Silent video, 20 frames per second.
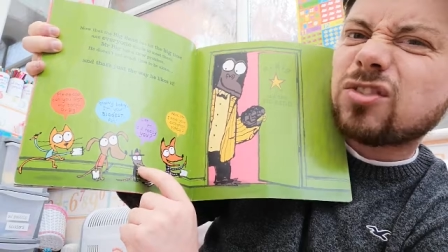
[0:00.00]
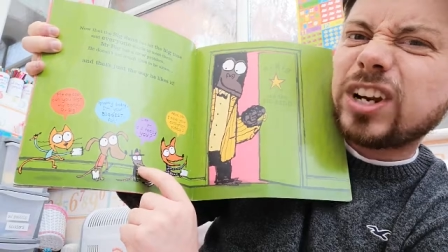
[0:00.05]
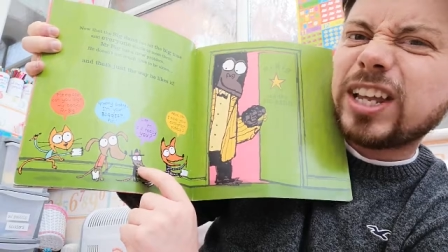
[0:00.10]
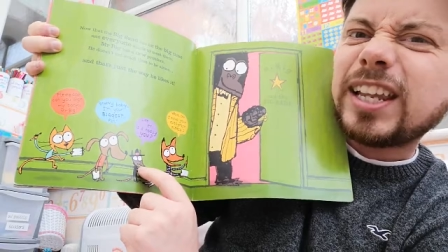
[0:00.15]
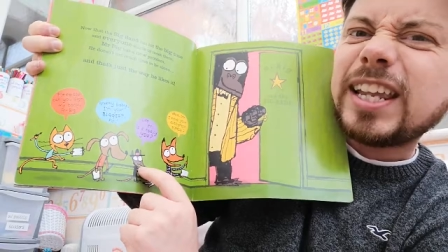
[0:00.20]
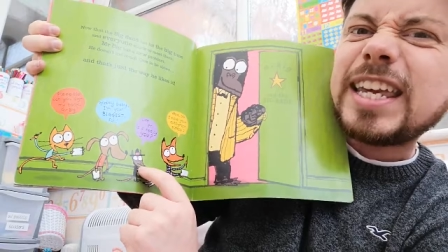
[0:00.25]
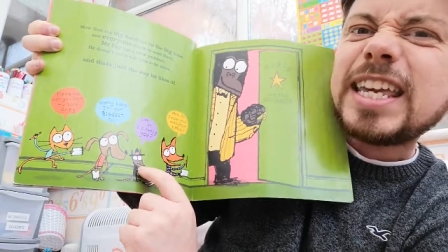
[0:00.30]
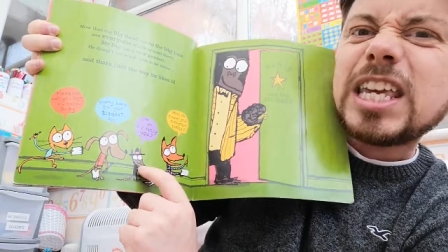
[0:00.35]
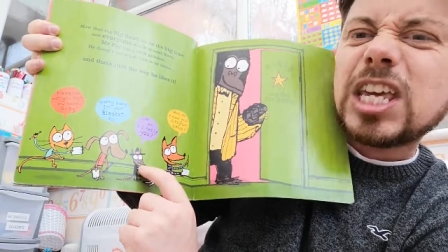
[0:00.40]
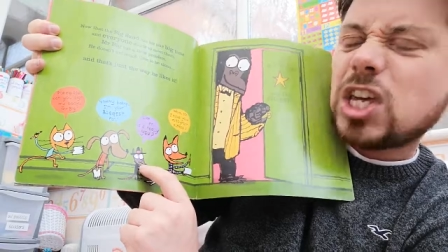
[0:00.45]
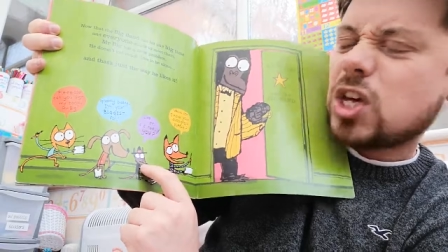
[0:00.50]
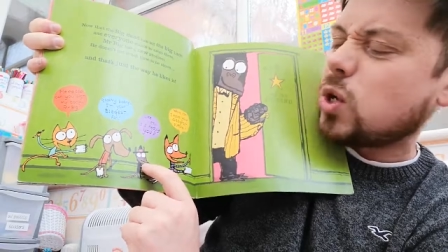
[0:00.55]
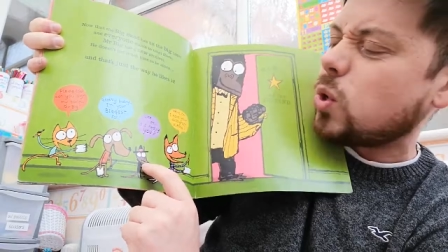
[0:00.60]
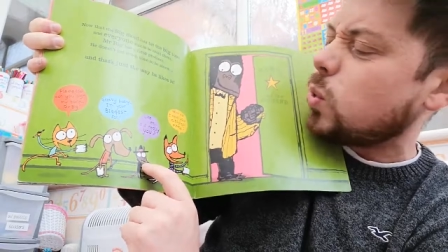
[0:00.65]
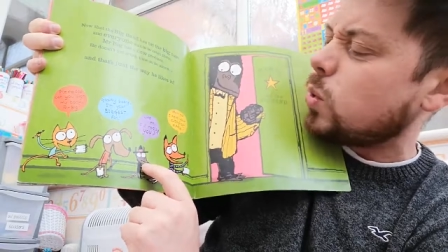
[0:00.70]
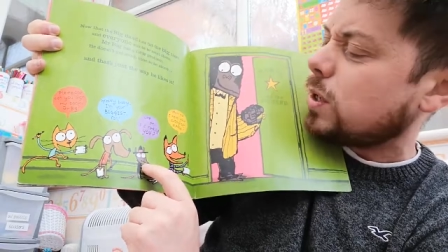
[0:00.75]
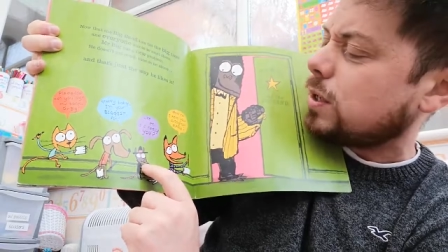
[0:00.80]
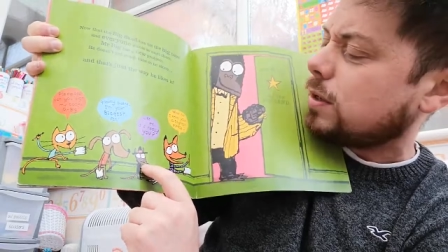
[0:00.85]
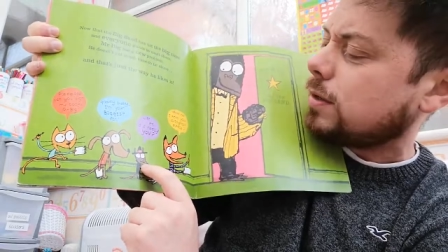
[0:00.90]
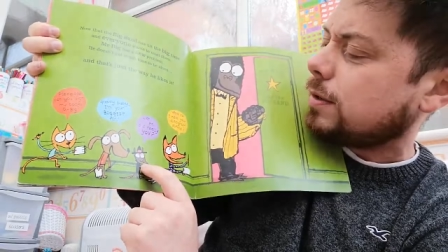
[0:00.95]
it really
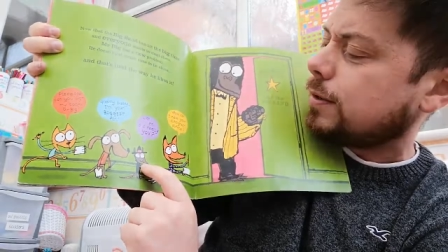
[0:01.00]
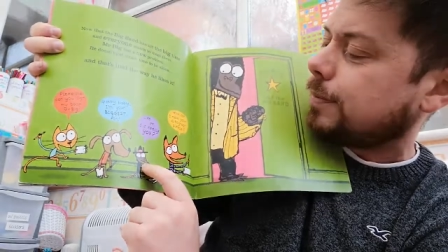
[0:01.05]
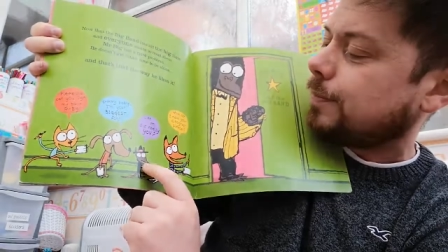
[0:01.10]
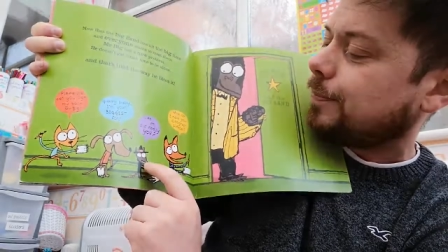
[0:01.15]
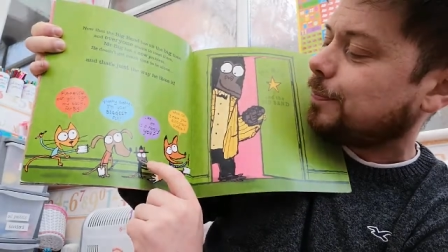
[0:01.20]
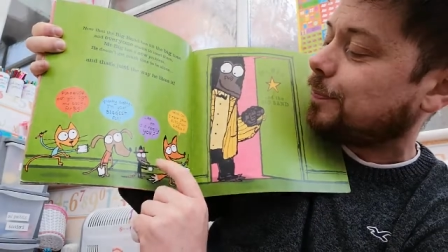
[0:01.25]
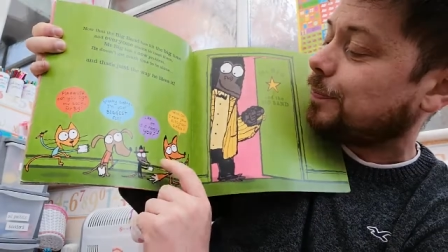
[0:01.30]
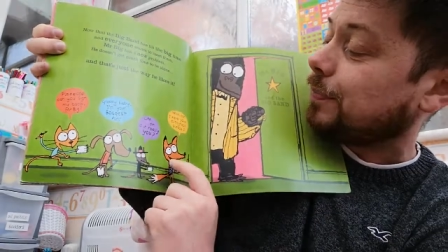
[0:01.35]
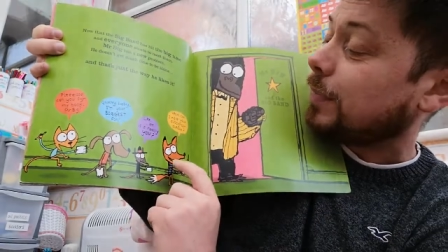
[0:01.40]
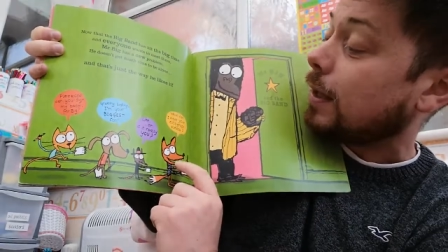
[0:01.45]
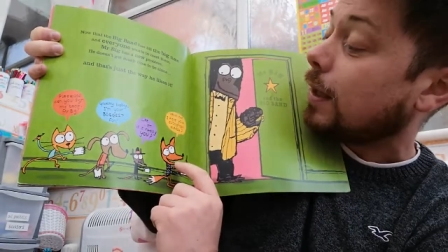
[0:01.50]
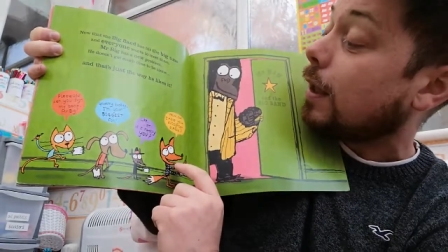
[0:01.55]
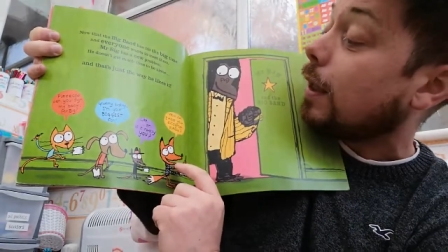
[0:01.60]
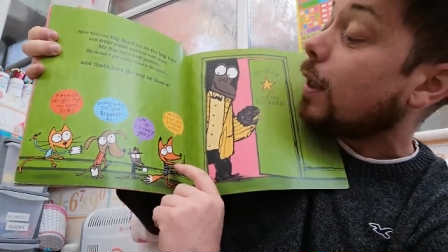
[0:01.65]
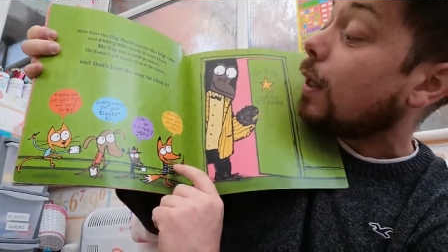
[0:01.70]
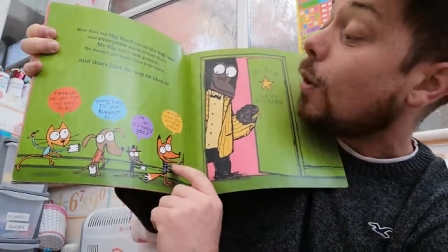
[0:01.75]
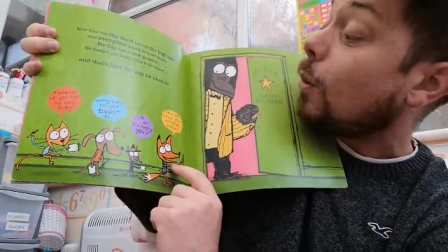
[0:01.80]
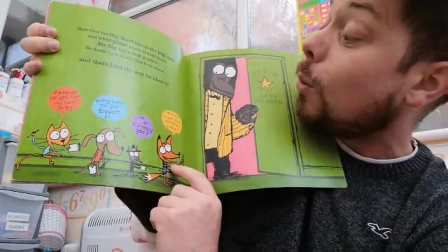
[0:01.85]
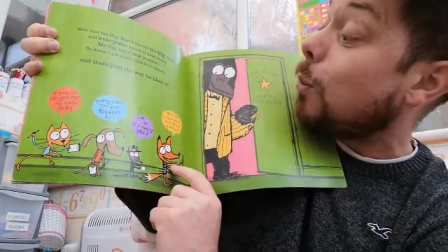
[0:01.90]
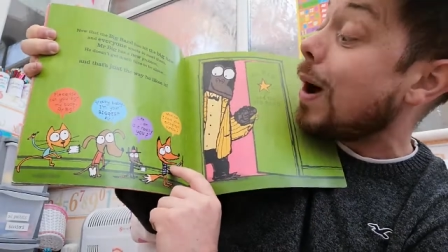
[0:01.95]
you?
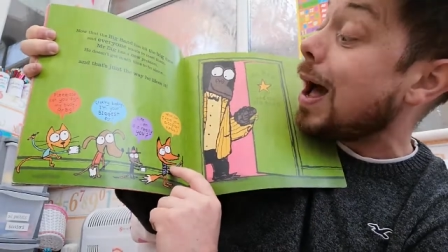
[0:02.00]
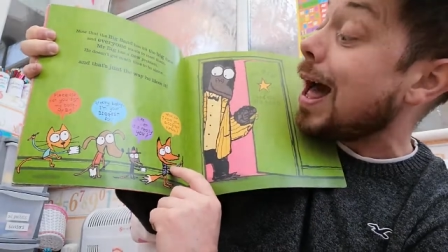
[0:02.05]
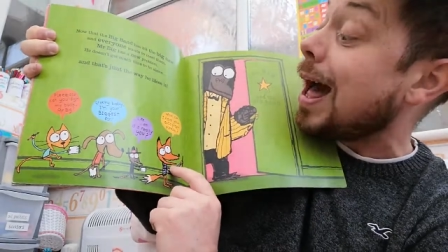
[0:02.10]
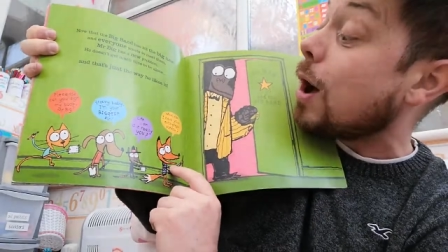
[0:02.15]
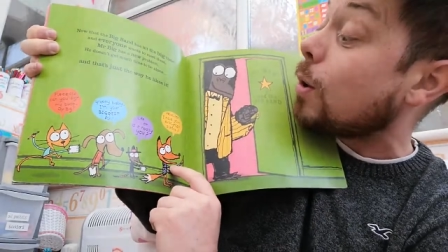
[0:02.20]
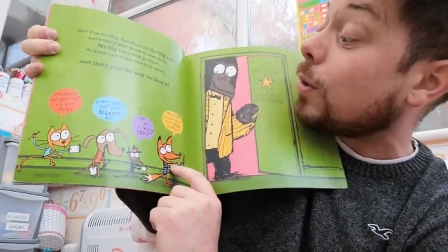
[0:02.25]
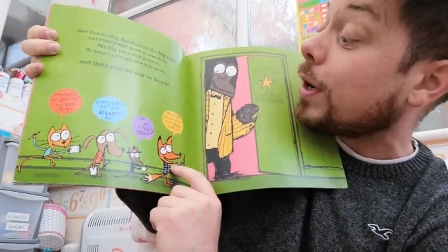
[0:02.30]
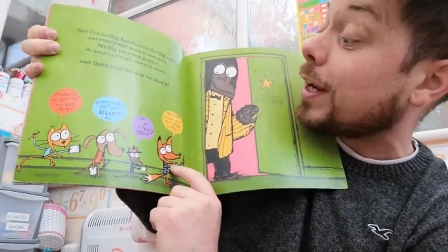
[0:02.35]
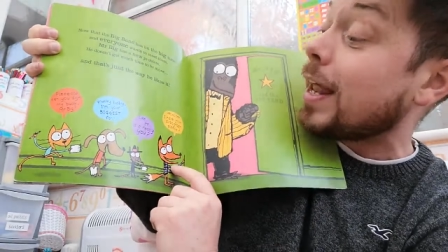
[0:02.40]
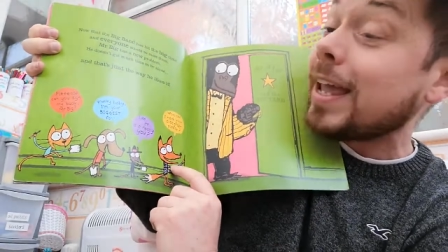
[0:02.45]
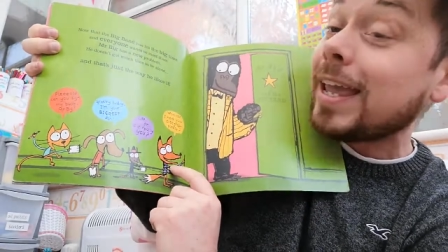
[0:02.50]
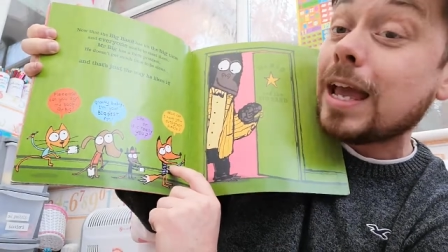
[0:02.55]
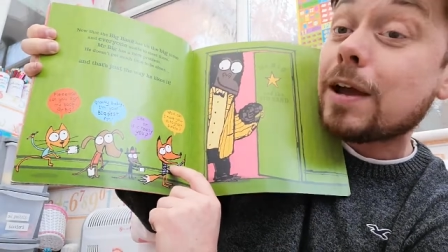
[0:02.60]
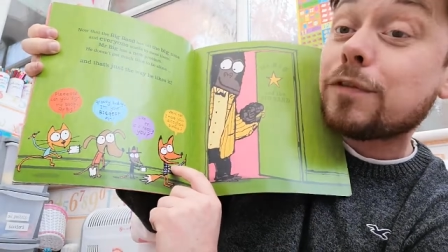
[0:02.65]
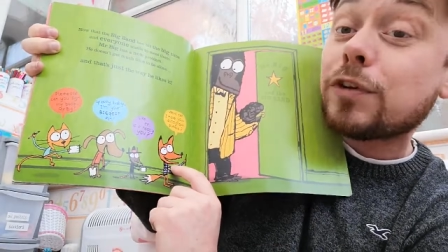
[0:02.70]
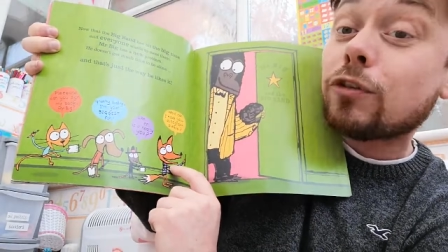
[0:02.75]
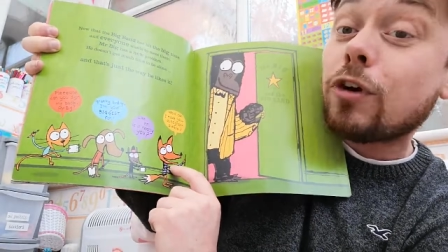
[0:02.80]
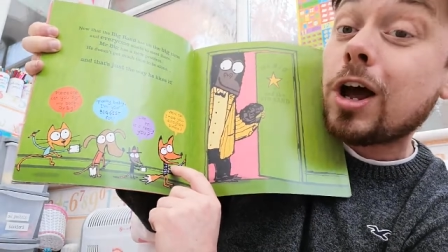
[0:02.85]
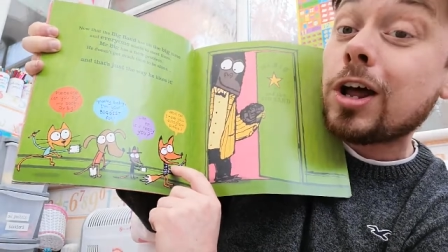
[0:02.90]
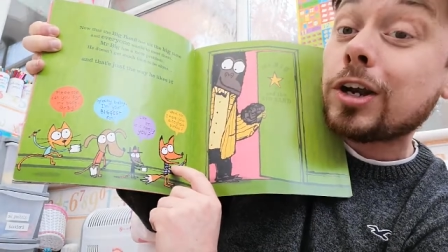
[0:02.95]
Wow, can I
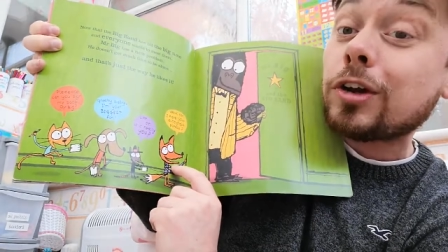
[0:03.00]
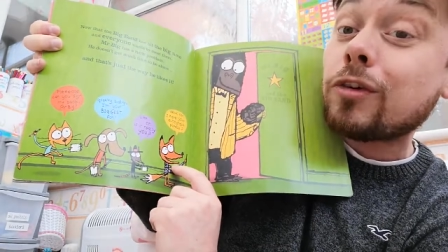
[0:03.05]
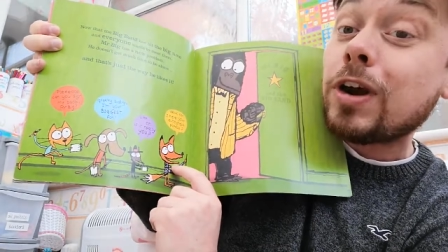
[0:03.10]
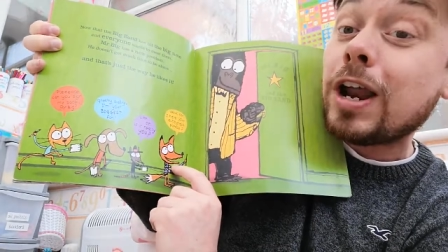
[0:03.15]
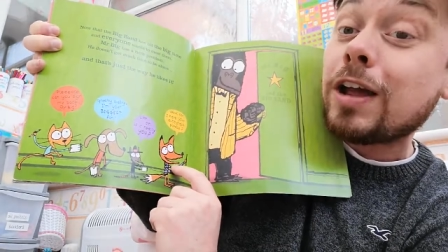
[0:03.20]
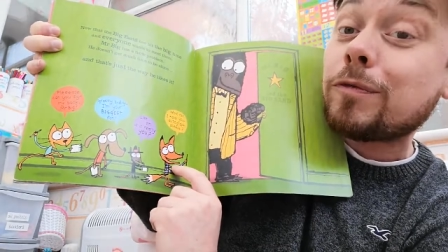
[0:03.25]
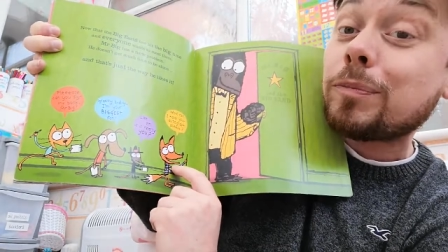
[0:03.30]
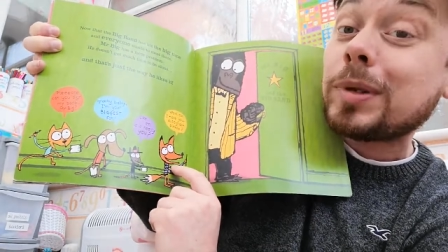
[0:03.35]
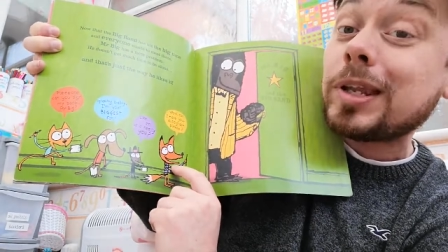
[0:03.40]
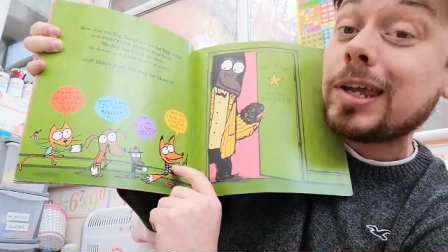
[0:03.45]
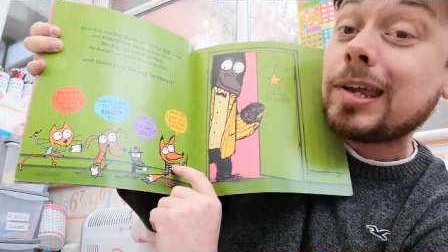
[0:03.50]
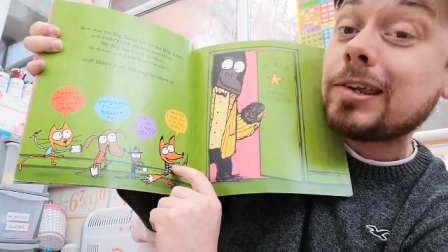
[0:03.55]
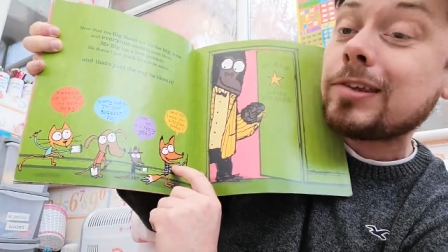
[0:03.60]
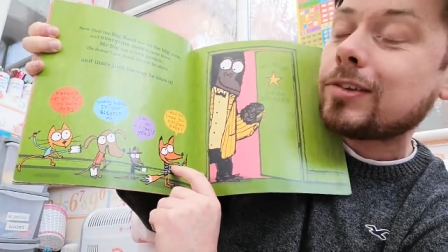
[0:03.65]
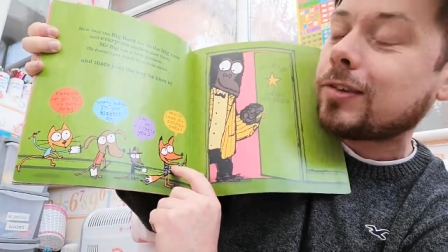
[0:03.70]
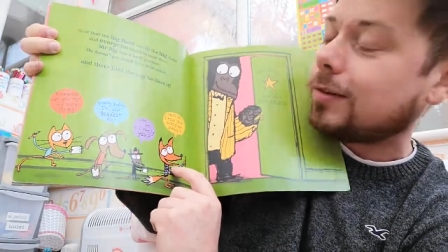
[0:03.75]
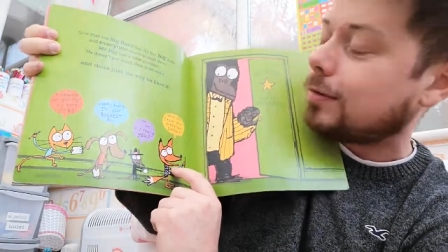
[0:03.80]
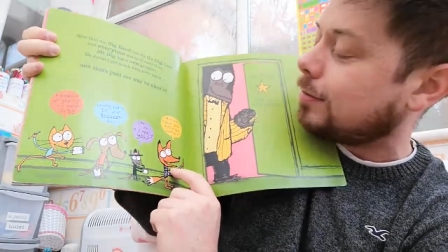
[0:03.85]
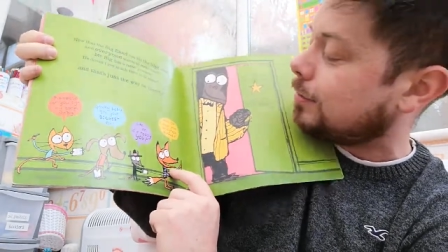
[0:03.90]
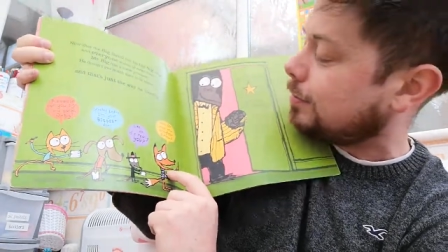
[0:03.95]
have your autograph,
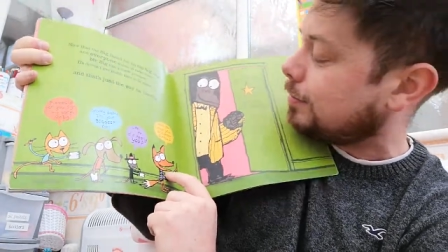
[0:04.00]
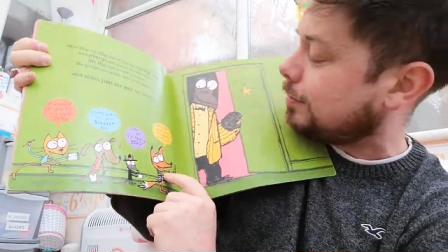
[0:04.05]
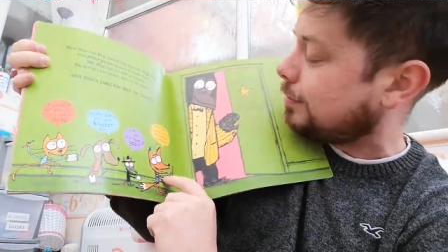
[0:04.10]
please?